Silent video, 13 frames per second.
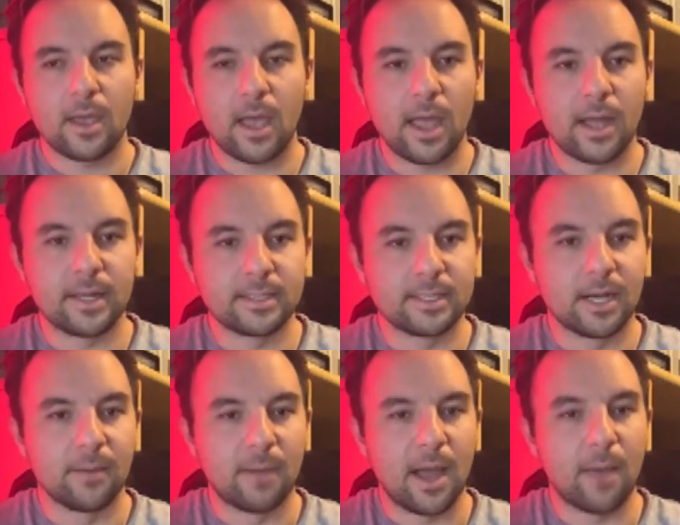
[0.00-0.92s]
and
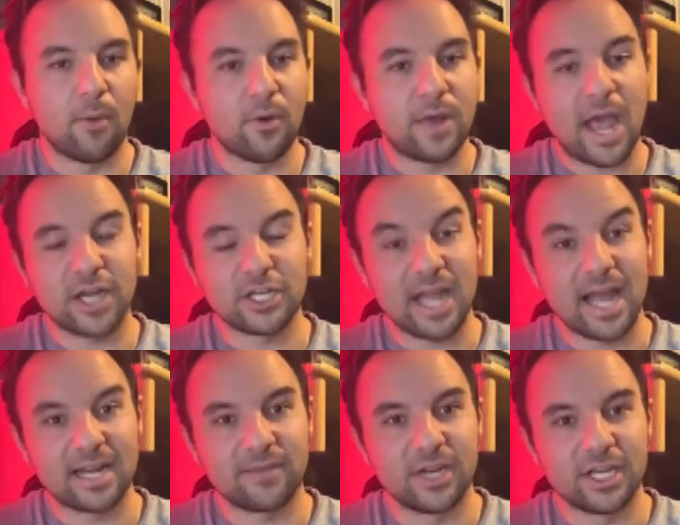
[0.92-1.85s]
uh, my opponent actually
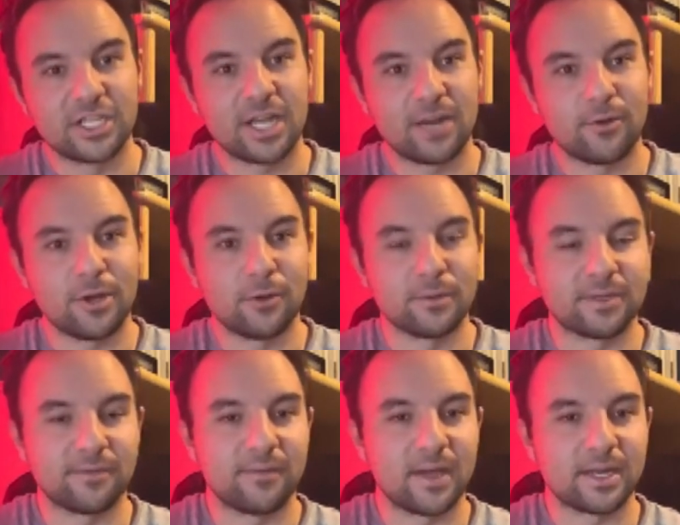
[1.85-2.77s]
activated Shangri-Ira's
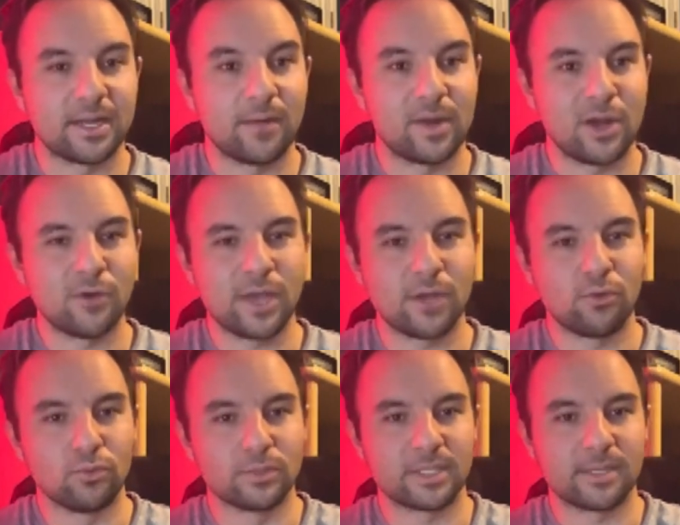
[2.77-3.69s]
effect, and I went, okay,
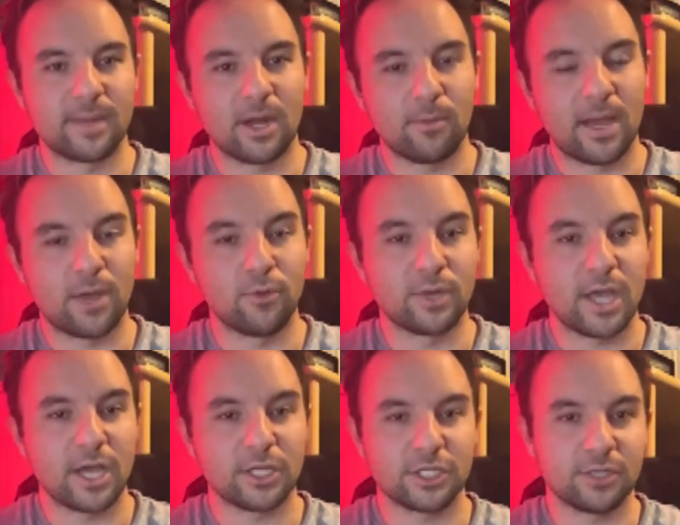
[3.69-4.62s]
cool, summon out my own
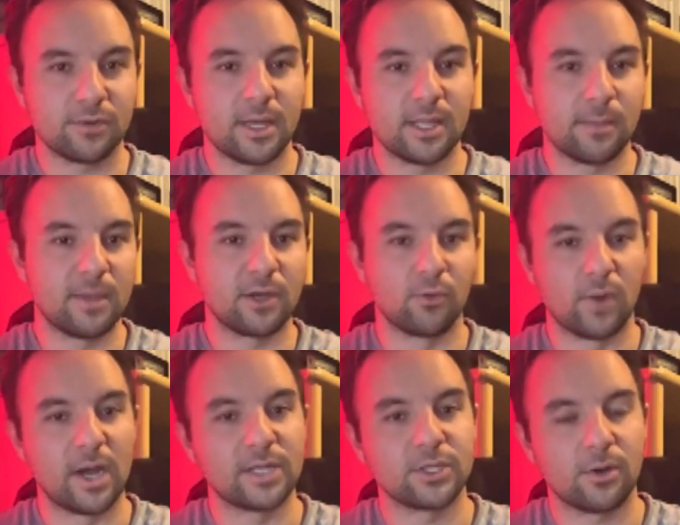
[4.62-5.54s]
Kashtira and then make a
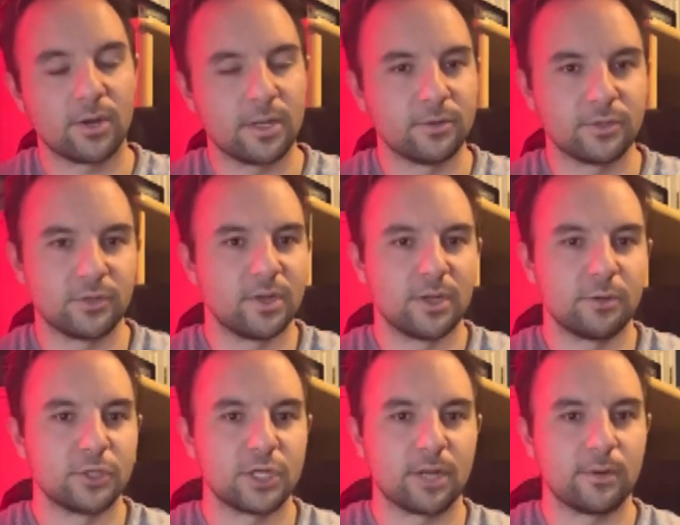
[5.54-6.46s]
Rise Heart. He goes, you didn't
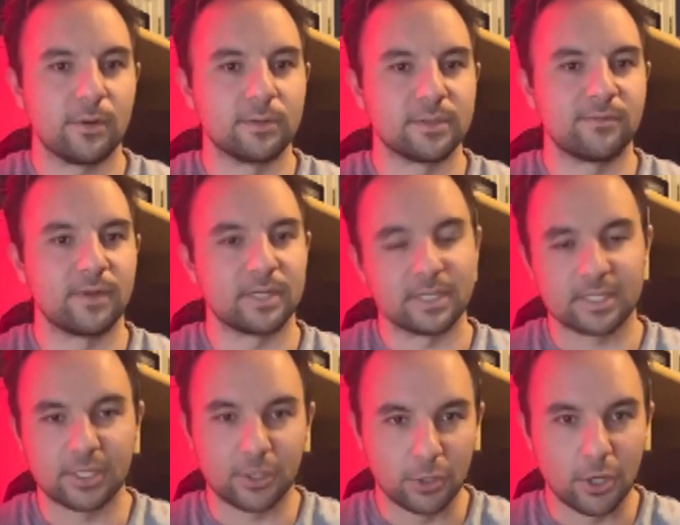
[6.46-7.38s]
use Shangri-Ira's effect. I
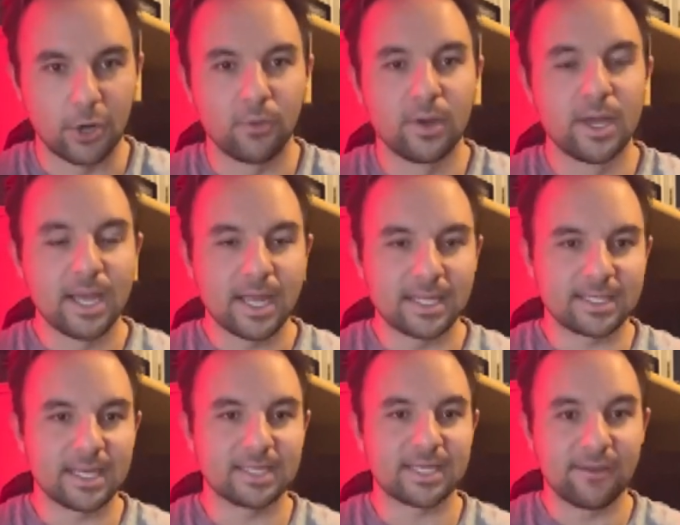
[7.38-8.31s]
said, no, it
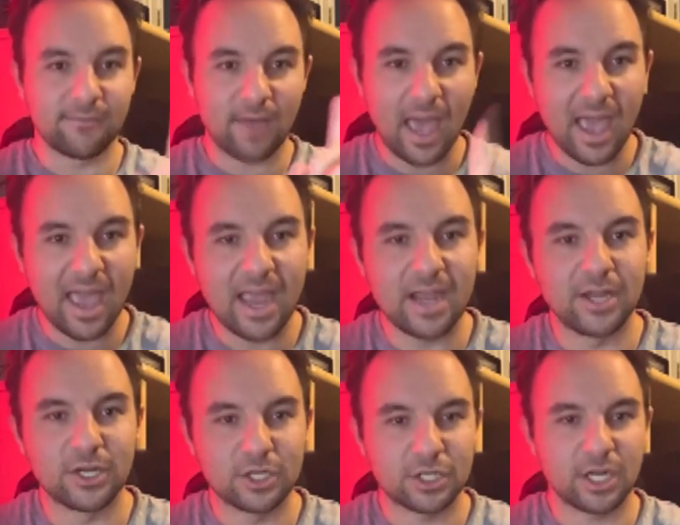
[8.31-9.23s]
says if
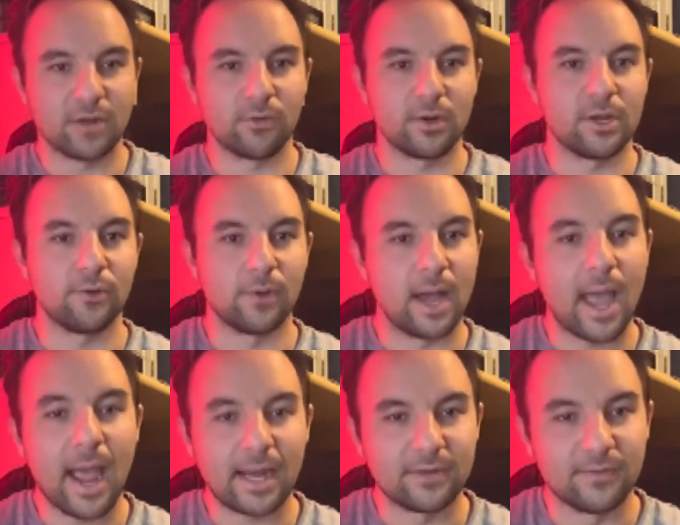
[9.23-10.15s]
a Shangri-Ira
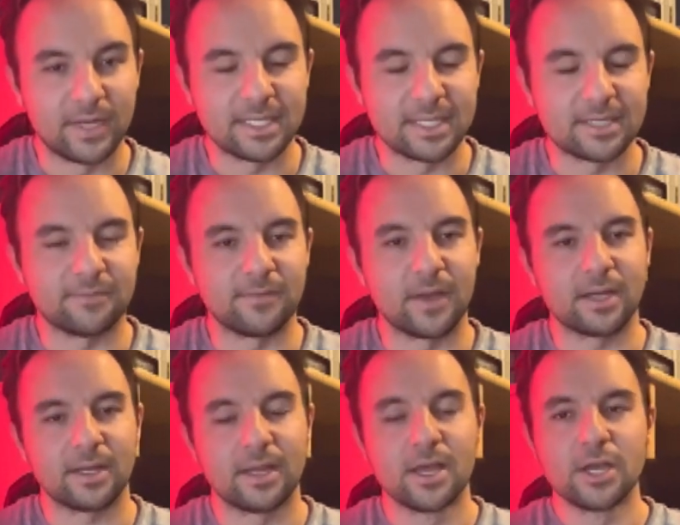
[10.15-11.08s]
activates its effect.